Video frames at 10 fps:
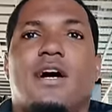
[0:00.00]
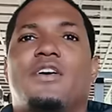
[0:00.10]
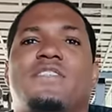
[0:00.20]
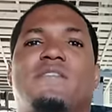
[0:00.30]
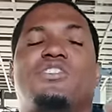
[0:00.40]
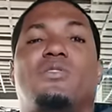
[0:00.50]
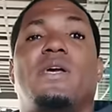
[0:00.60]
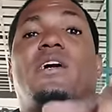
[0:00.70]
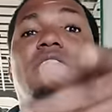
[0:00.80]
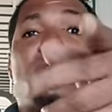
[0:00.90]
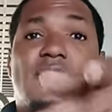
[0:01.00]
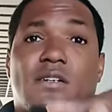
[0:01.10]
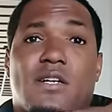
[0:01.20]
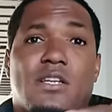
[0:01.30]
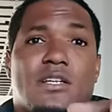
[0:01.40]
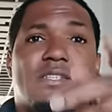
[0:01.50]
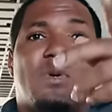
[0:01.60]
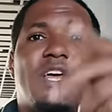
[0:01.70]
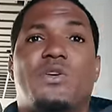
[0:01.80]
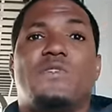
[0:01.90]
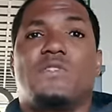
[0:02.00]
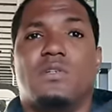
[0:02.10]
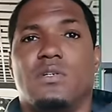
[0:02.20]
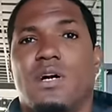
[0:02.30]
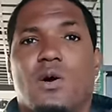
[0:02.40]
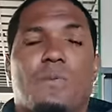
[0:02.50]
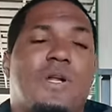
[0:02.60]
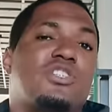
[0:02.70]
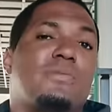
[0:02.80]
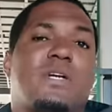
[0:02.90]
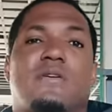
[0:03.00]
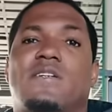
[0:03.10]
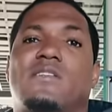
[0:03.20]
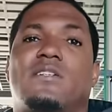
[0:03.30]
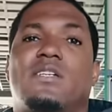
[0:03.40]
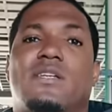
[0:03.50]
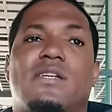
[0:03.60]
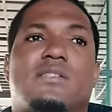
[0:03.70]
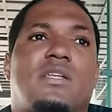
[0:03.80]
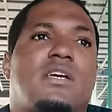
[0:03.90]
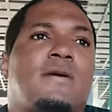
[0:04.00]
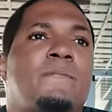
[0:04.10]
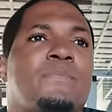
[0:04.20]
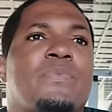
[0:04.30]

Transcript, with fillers: I used to have a Jamaican restaurant there. That's what I used to do. I opened a Jamaican restaurant in Tanzania.